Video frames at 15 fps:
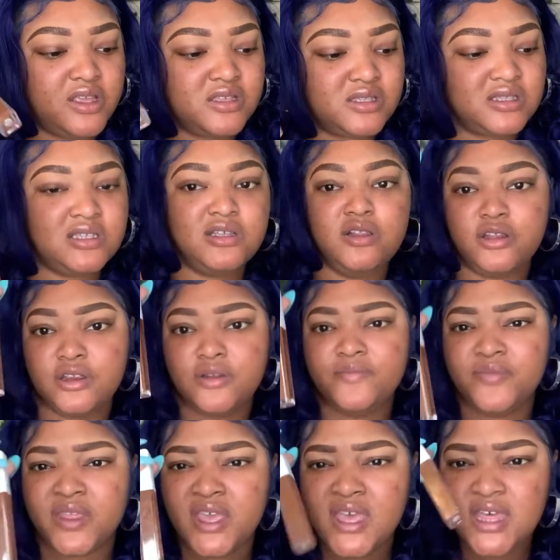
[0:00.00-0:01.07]
Concealer.
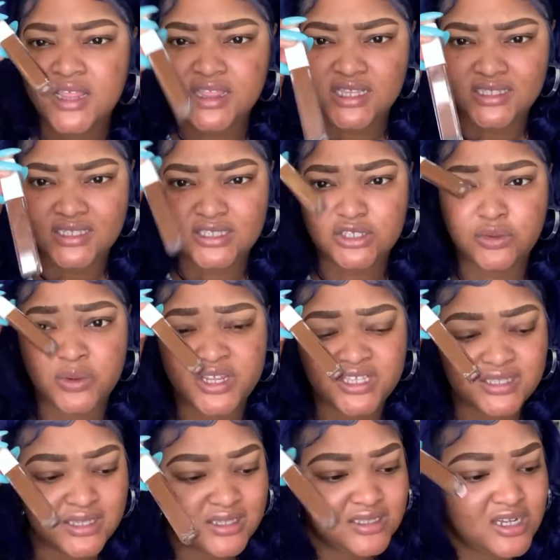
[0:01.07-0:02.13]
This is
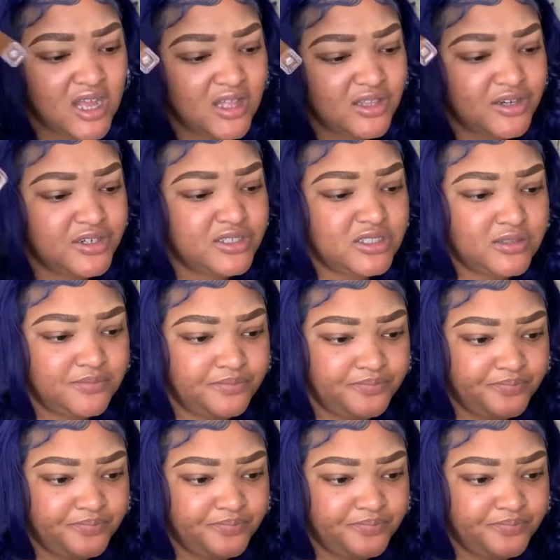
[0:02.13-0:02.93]
$26.